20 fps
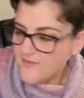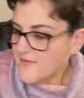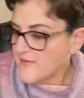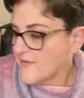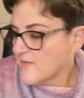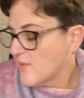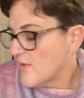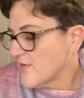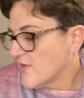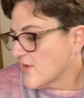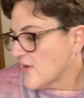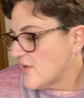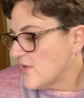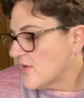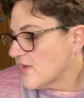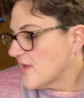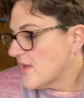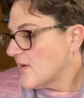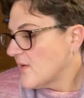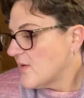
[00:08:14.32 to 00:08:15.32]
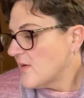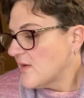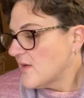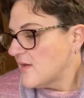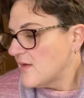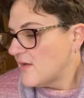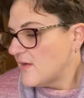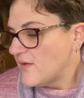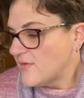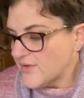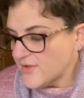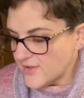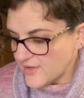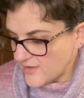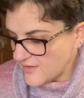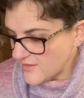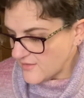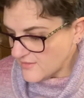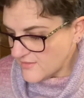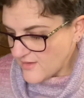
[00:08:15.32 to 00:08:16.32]
this is what it's going to look like all
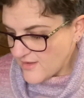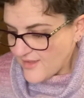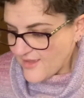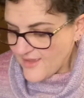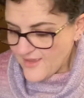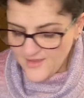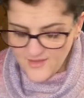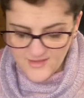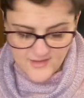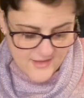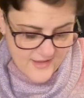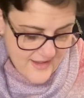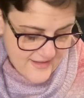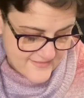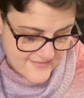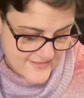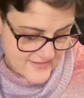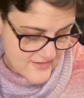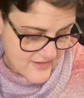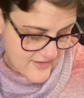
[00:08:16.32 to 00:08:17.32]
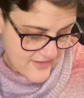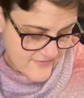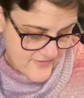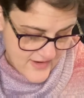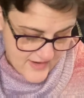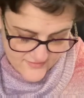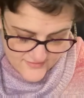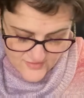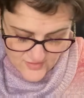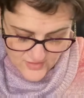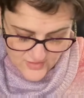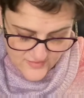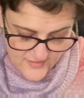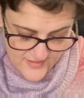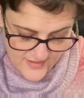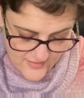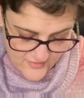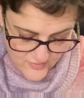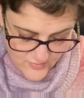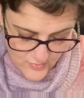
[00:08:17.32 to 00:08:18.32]
done. I still have not started the
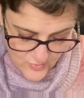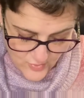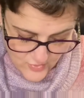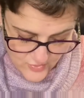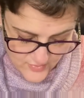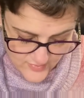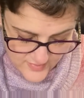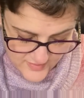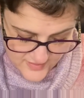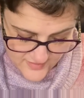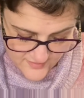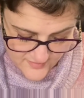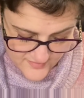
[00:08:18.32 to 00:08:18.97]
outer border because I'm